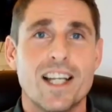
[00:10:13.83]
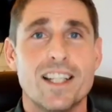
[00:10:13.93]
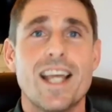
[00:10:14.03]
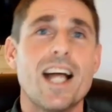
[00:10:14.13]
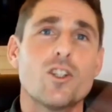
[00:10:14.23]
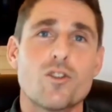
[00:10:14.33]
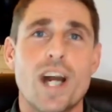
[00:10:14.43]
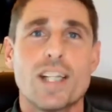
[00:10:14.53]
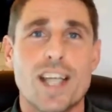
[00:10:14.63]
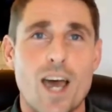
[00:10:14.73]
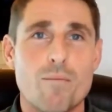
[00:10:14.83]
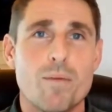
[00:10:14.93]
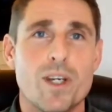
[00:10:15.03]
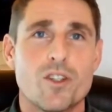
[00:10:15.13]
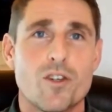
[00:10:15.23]
and Dell tried that M
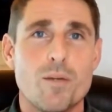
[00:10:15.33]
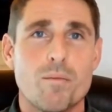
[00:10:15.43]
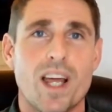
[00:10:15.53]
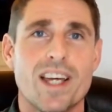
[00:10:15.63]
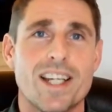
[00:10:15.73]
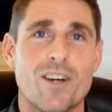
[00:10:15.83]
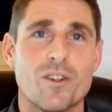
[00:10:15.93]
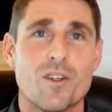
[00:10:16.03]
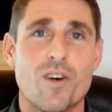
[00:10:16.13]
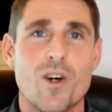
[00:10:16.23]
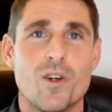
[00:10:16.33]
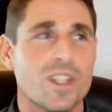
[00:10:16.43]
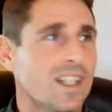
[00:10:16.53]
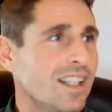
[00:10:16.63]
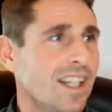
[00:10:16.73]
P three player down the road
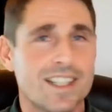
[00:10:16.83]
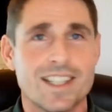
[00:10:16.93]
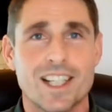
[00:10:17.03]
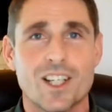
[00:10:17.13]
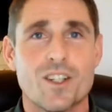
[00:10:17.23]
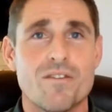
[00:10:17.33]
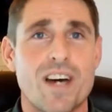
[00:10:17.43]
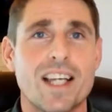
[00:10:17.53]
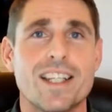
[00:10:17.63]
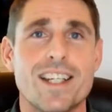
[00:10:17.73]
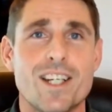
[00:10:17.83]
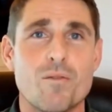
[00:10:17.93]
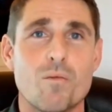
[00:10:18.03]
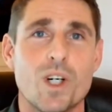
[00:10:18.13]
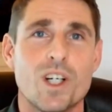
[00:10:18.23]
in, in Silicon Valley, and it
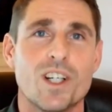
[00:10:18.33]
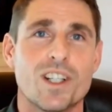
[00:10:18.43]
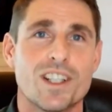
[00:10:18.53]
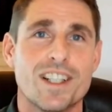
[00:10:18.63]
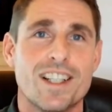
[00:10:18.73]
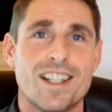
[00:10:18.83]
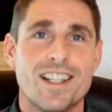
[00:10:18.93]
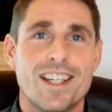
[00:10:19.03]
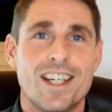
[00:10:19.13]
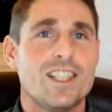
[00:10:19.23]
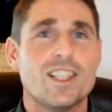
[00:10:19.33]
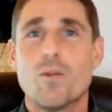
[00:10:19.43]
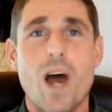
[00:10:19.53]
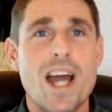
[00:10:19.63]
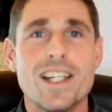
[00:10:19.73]
didn't work. And he said,
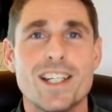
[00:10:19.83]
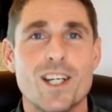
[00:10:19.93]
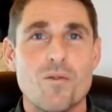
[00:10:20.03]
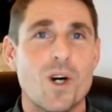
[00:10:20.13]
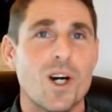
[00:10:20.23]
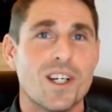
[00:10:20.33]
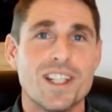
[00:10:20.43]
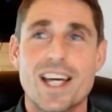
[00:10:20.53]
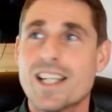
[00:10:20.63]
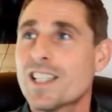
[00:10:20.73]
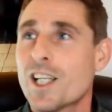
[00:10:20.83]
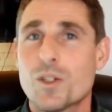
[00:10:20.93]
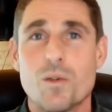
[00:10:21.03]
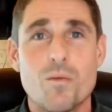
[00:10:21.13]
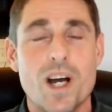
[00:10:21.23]
why didn't it work? And they'd have said
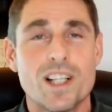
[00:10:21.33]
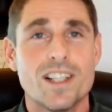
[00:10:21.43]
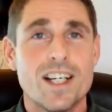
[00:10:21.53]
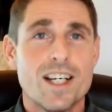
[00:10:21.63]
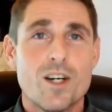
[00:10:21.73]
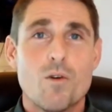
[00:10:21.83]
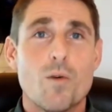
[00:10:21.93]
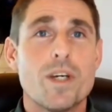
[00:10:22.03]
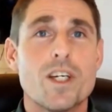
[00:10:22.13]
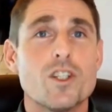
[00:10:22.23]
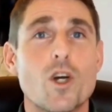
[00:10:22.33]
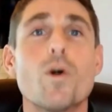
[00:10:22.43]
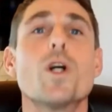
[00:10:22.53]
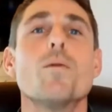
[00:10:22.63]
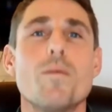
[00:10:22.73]
to him, well, well, because no
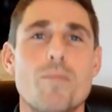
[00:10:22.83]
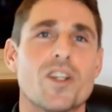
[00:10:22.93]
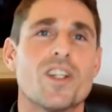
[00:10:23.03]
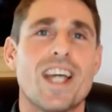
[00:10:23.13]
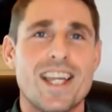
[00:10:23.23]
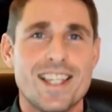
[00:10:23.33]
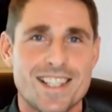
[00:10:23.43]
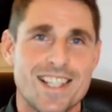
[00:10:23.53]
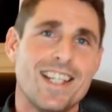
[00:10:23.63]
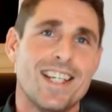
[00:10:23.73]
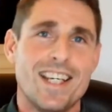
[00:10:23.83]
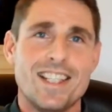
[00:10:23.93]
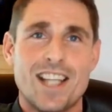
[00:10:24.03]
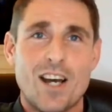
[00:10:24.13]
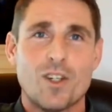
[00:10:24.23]
one can be bothered getting the C
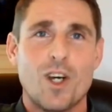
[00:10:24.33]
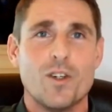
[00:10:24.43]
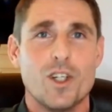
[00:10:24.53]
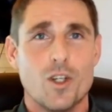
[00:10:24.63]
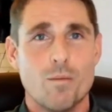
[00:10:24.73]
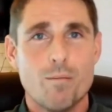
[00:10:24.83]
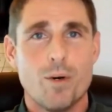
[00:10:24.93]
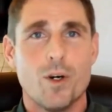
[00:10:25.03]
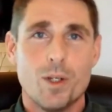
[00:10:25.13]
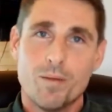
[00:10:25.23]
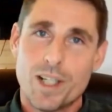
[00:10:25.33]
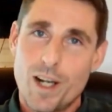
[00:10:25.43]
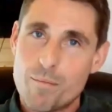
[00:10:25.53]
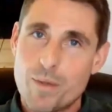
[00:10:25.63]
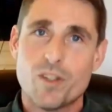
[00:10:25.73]
Ds, downloading them and putting them on an
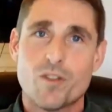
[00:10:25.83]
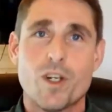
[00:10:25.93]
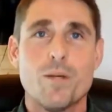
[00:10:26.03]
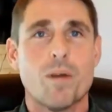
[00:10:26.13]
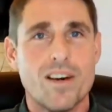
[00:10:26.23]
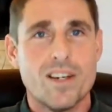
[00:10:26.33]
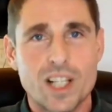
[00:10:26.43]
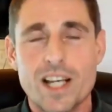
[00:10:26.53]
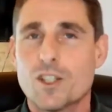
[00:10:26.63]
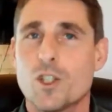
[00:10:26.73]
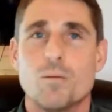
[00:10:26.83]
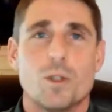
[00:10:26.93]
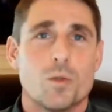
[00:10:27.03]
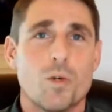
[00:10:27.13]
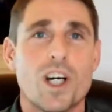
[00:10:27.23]
M P three player. It's like too
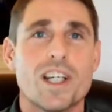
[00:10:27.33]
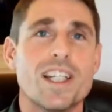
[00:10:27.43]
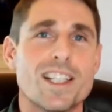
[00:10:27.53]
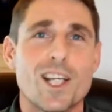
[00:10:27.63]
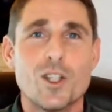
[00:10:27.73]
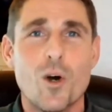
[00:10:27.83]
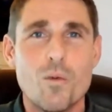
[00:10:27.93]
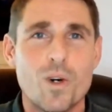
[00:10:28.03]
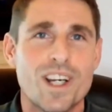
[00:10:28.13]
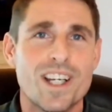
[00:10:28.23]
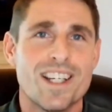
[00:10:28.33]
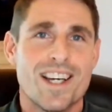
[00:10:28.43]
much work. And he said, don't worry,